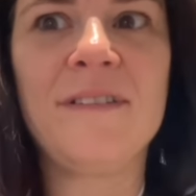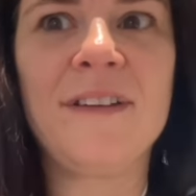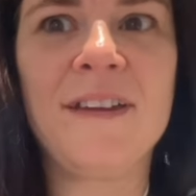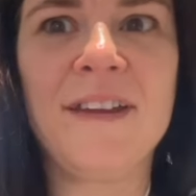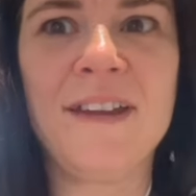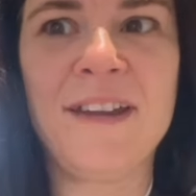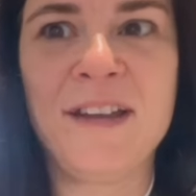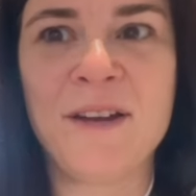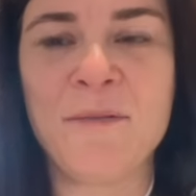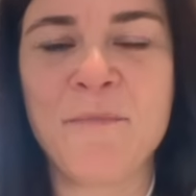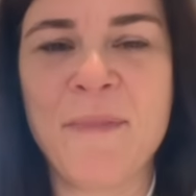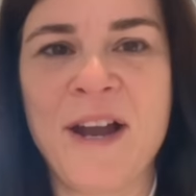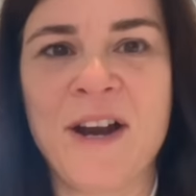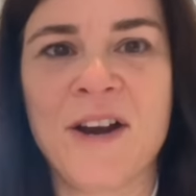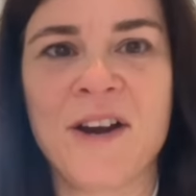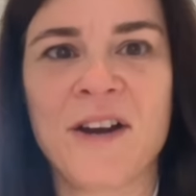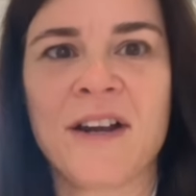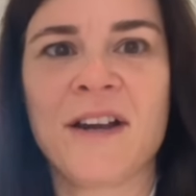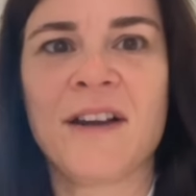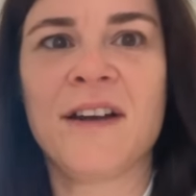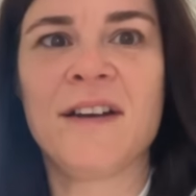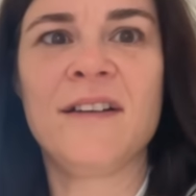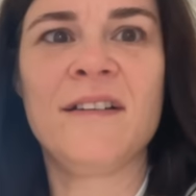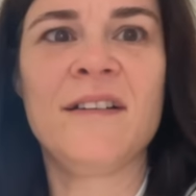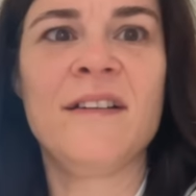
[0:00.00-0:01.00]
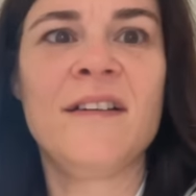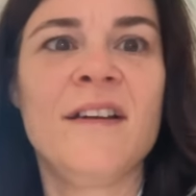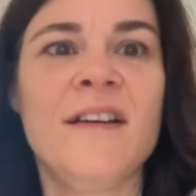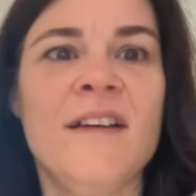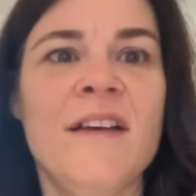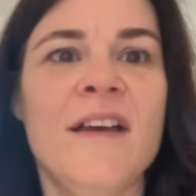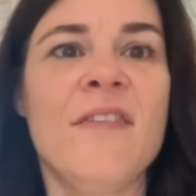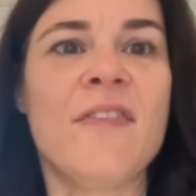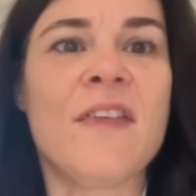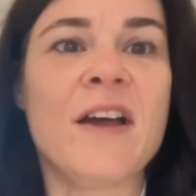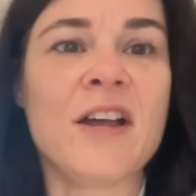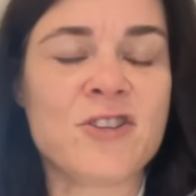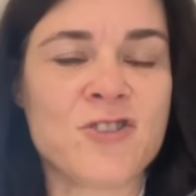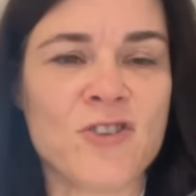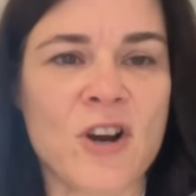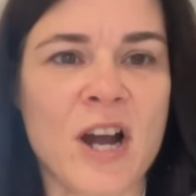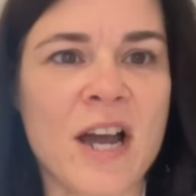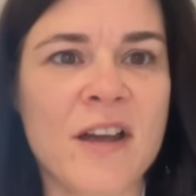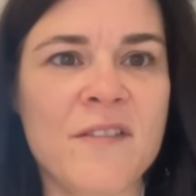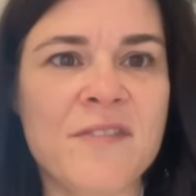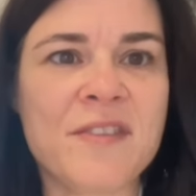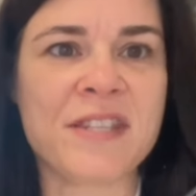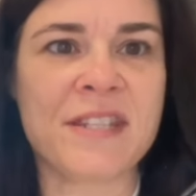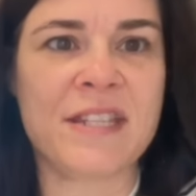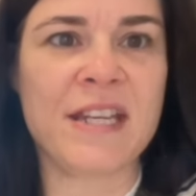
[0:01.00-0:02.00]
in America that
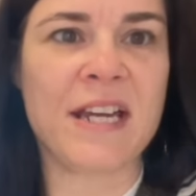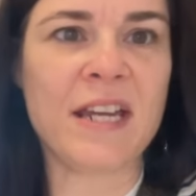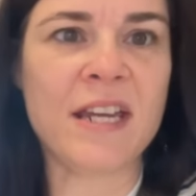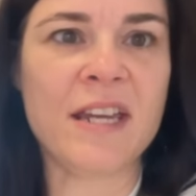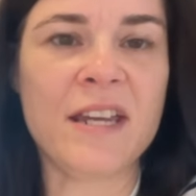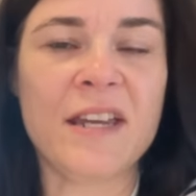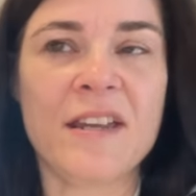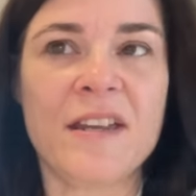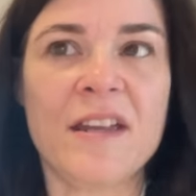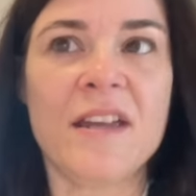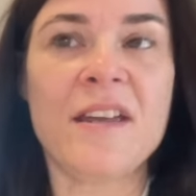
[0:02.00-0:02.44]
drive stick.